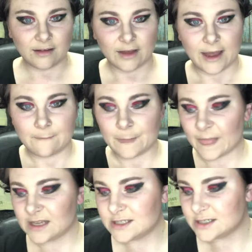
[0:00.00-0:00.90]
okay,
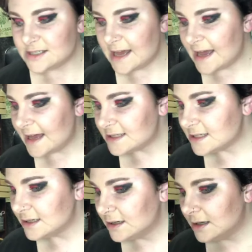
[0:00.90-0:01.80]
so there's that.
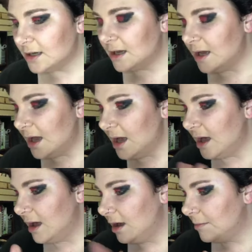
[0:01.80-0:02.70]

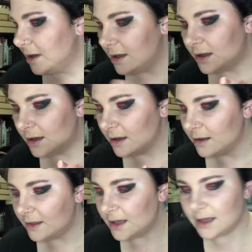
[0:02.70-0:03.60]
Um,
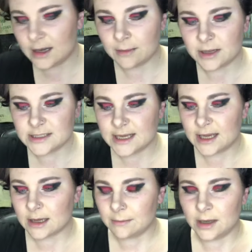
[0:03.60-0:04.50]
then I'm gonna
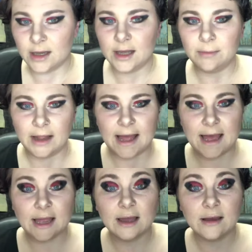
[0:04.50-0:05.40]
take my
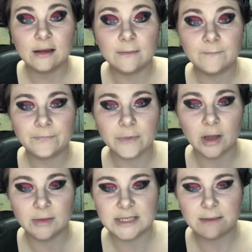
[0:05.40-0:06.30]
black.
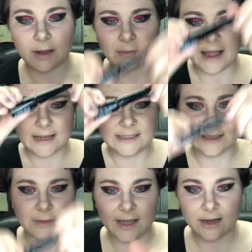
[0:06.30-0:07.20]
I'm gonna take my black
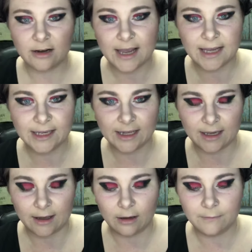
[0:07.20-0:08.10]
dip liner. Hey
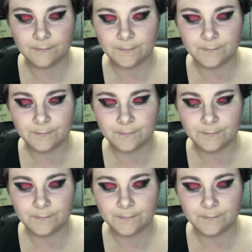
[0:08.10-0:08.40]
Danielle.